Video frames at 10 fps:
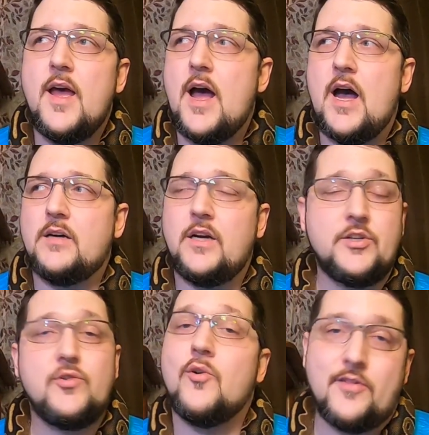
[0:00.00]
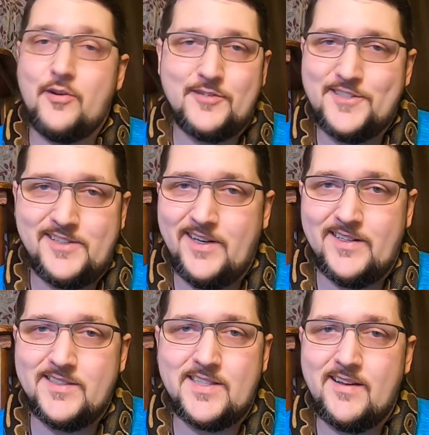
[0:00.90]
adore those
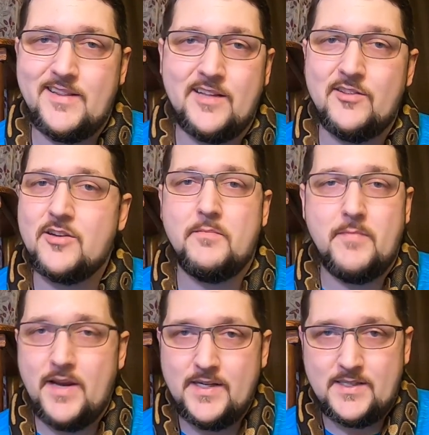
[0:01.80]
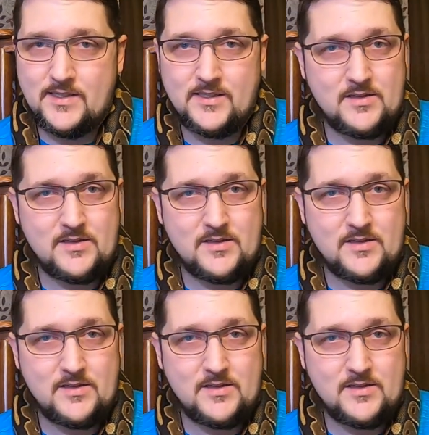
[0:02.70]
genes, they look amazing,